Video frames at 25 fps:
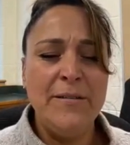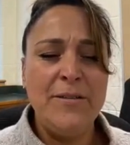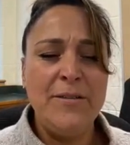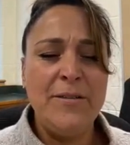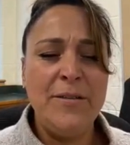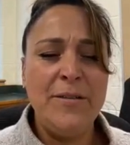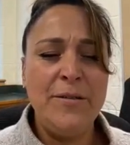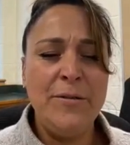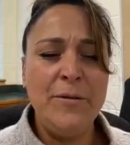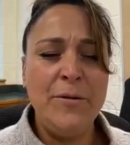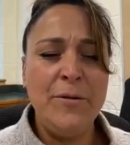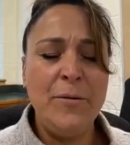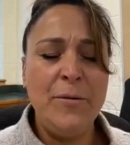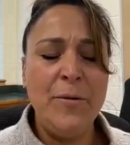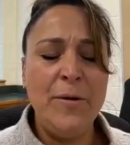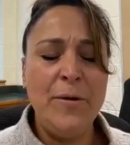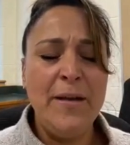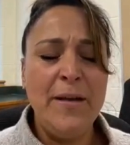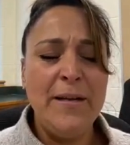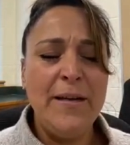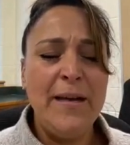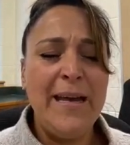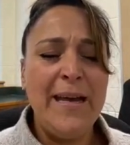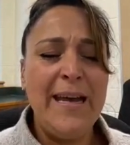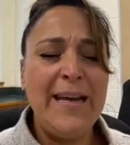to
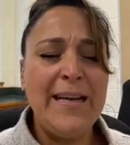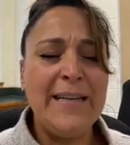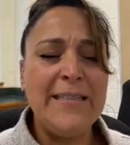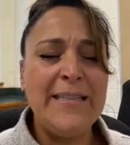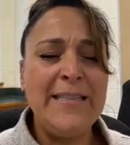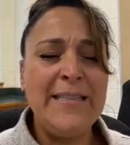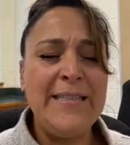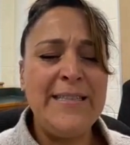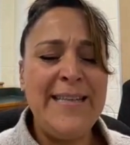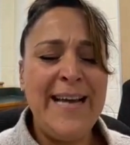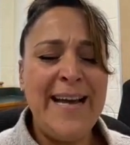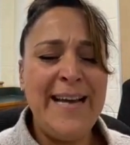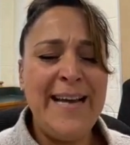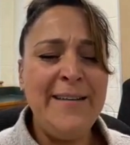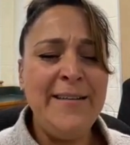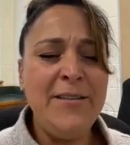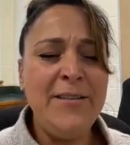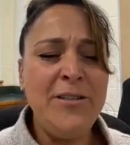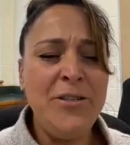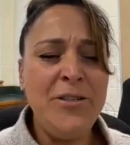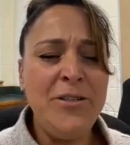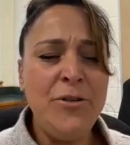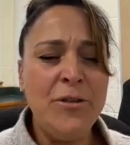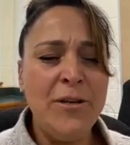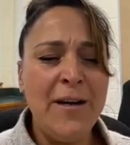
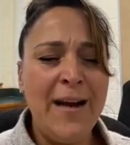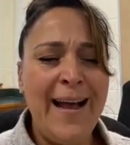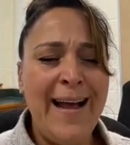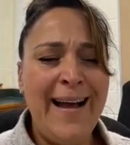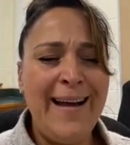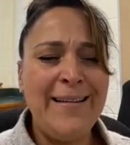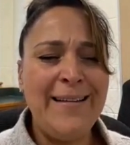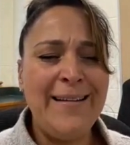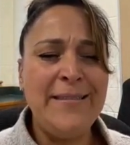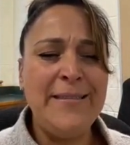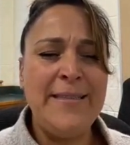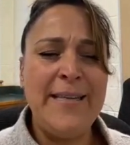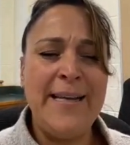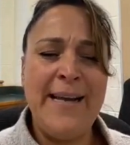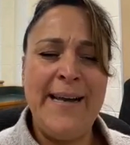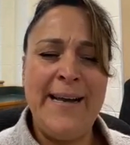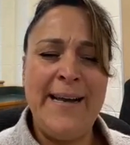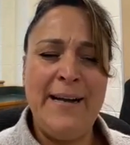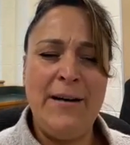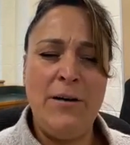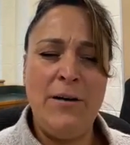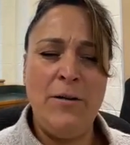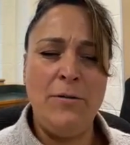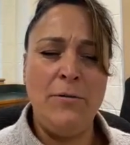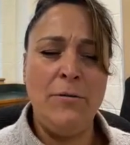extend your
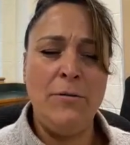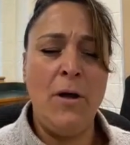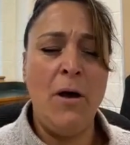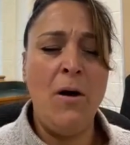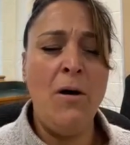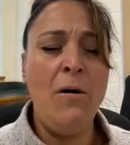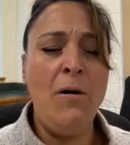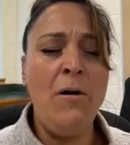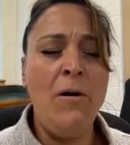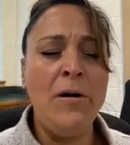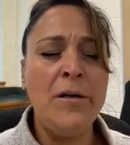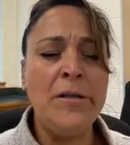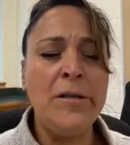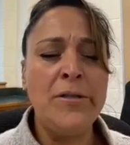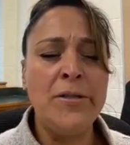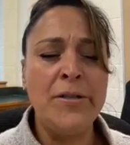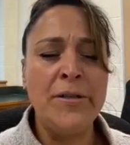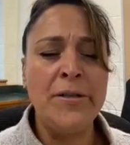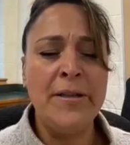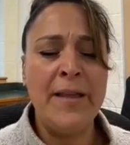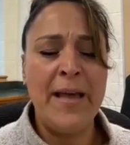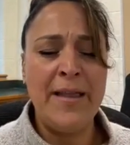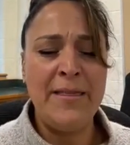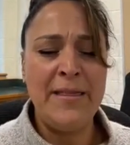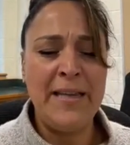exhale
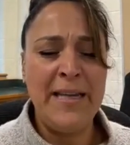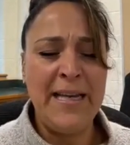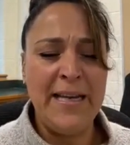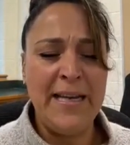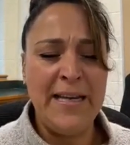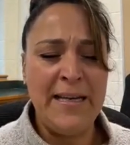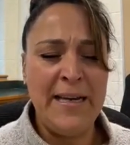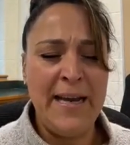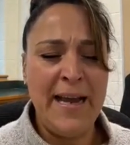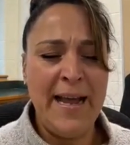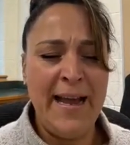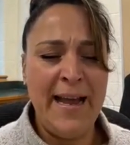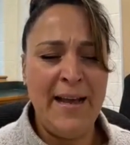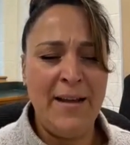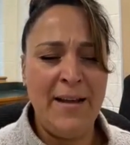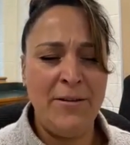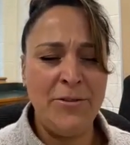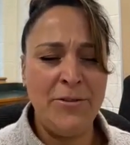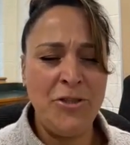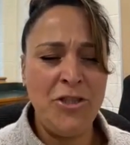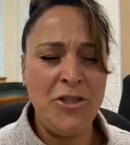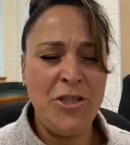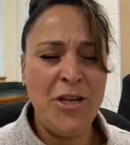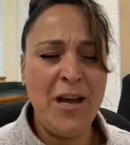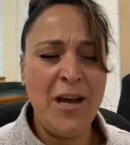longer than the
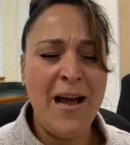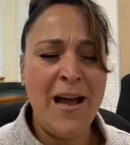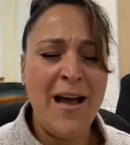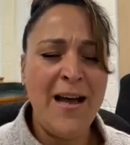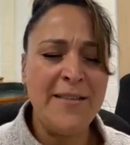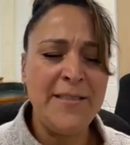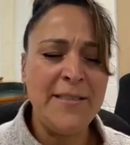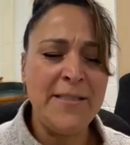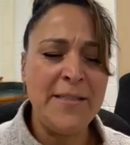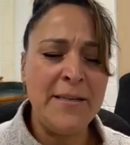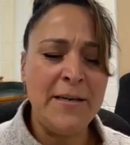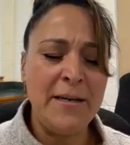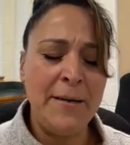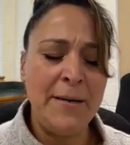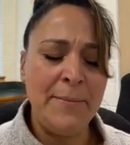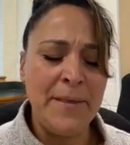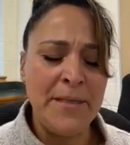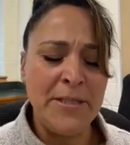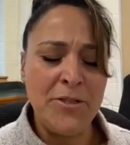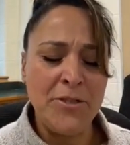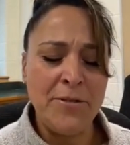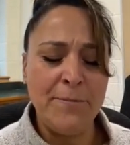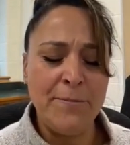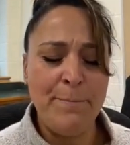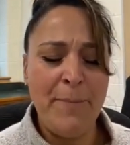inhale, just to come
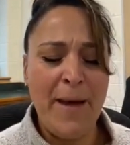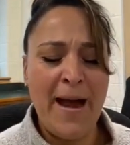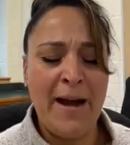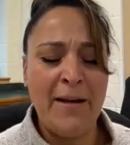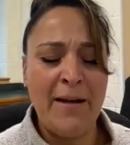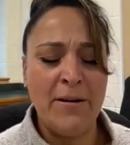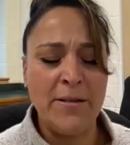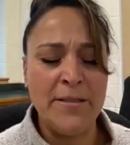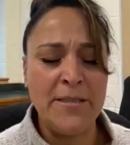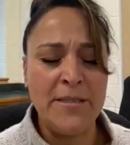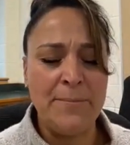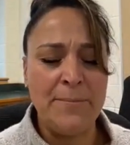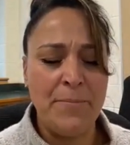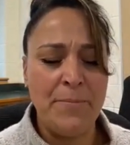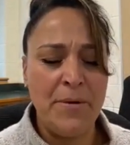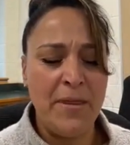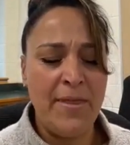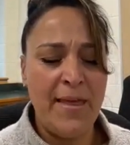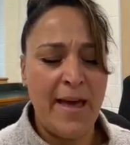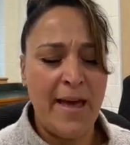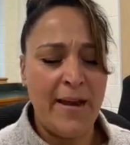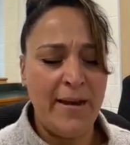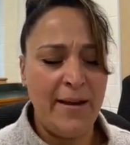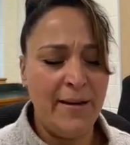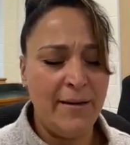into
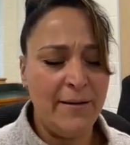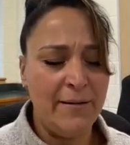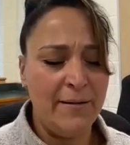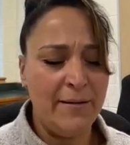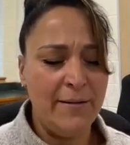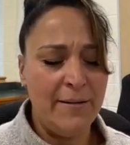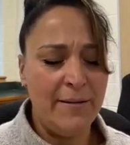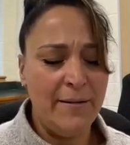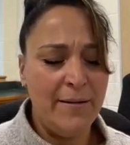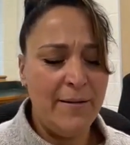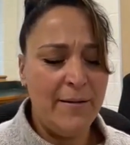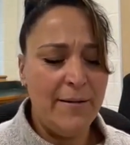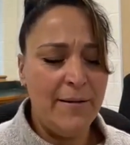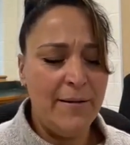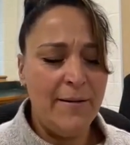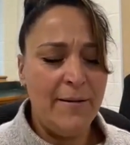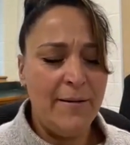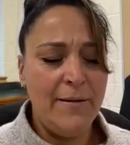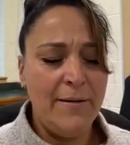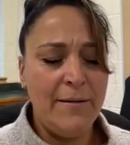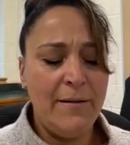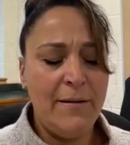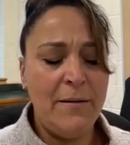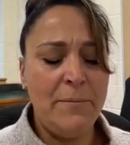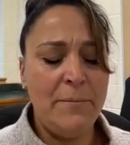parasympathetic,
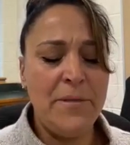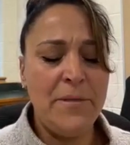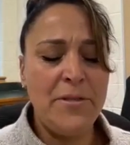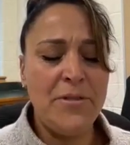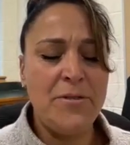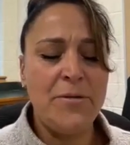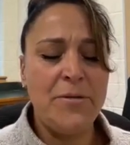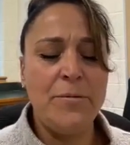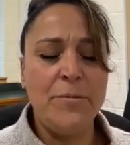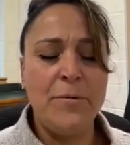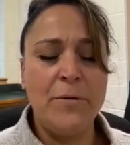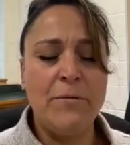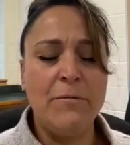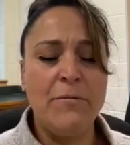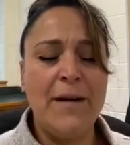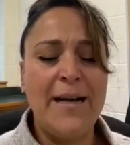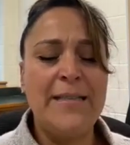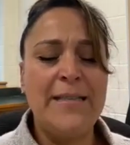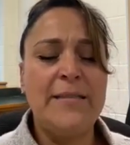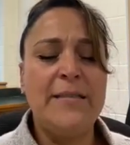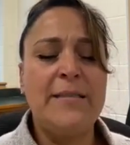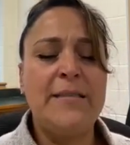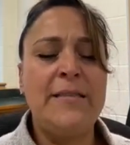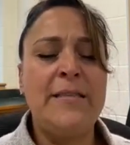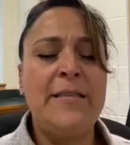come into a
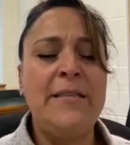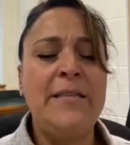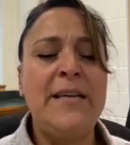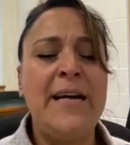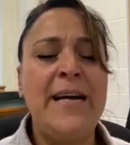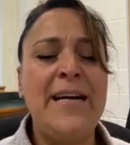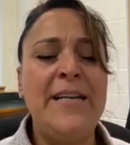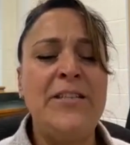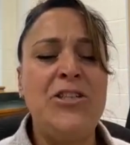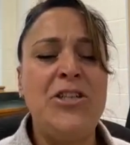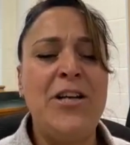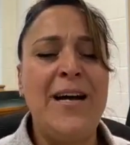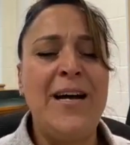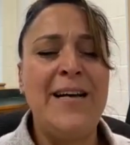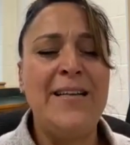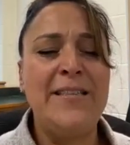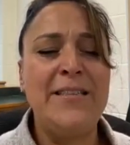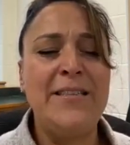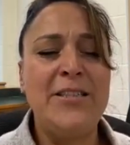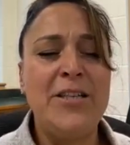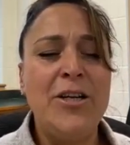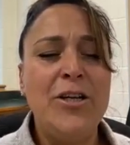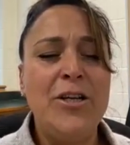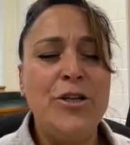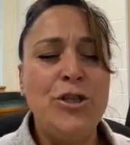rest and
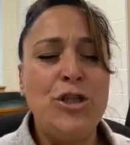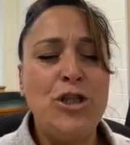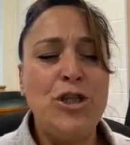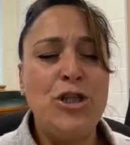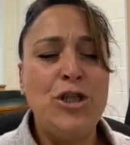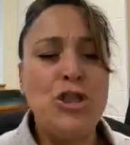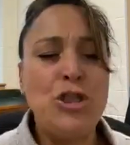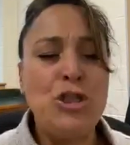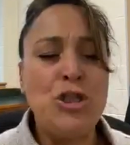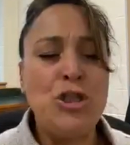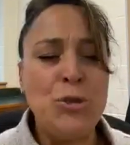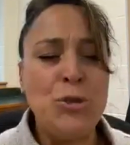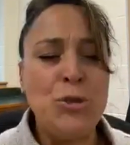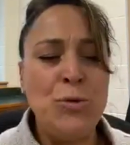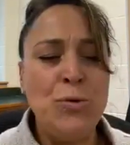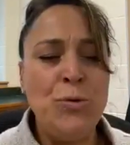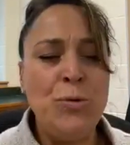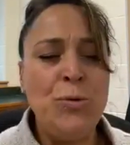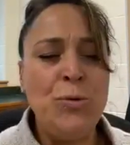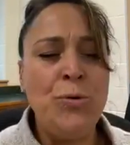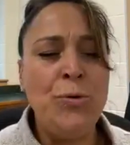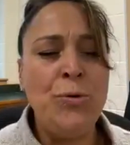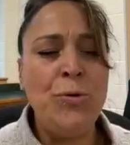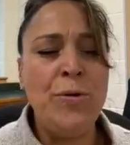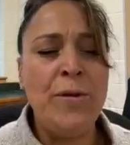digest,
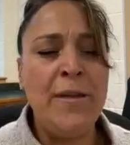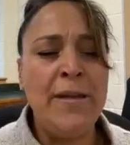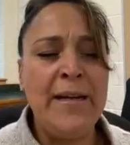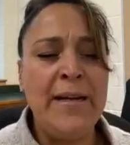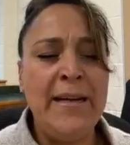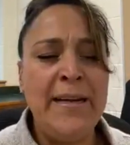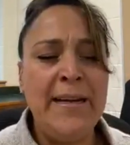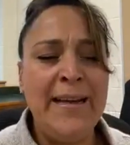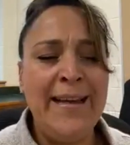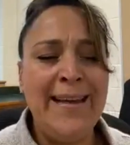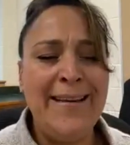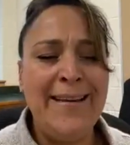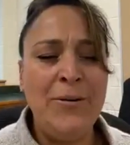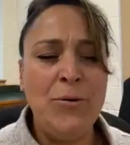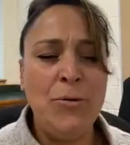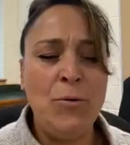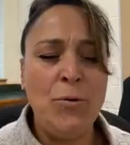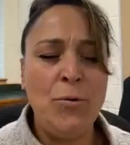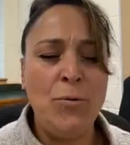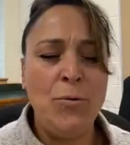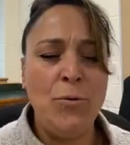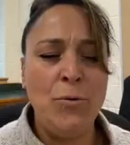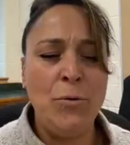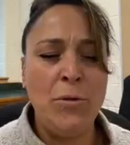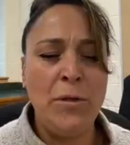soothing and
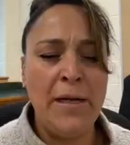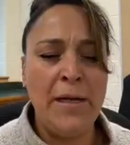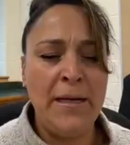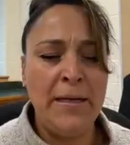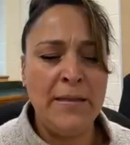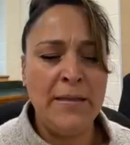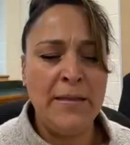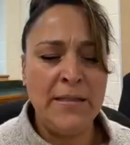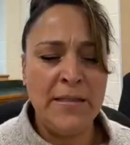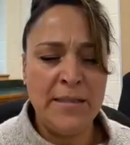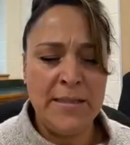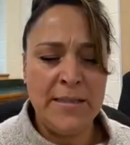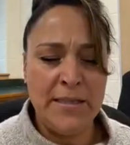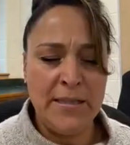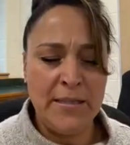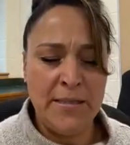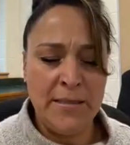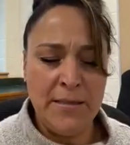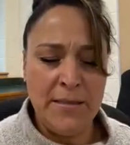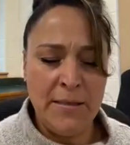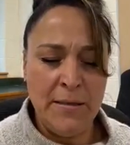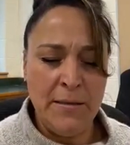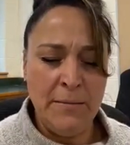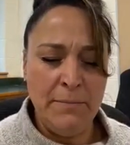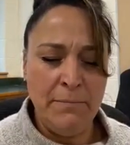cooling the
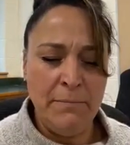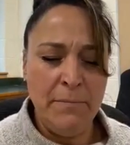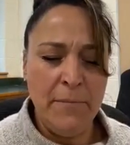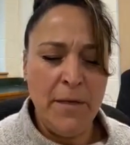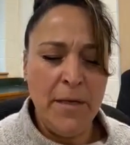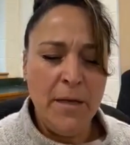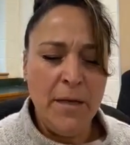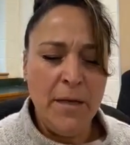system,